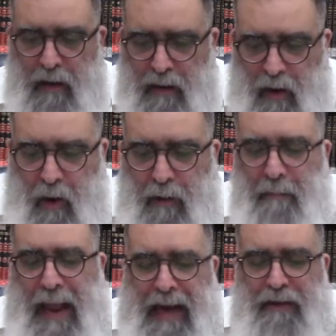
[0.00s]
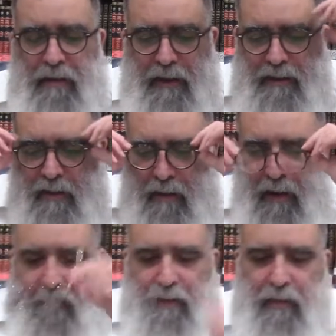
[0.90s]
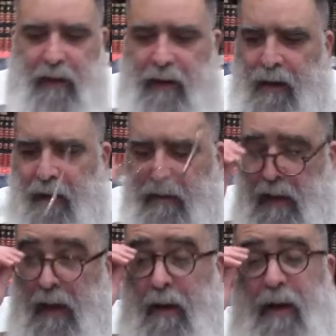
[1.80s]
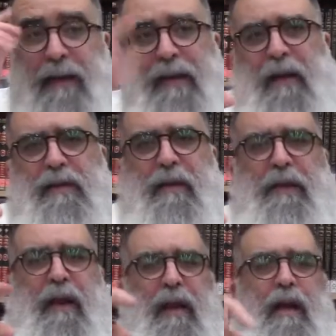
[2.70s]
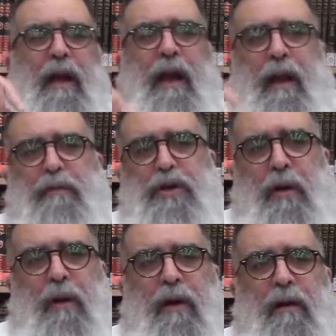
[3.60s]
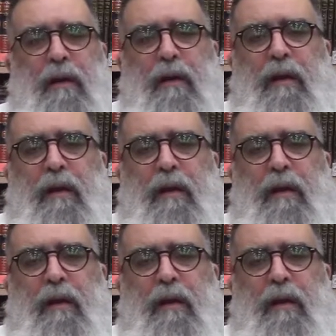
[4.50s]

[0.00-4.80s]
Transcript: Going back and I'm going to tell you something, and I'm sure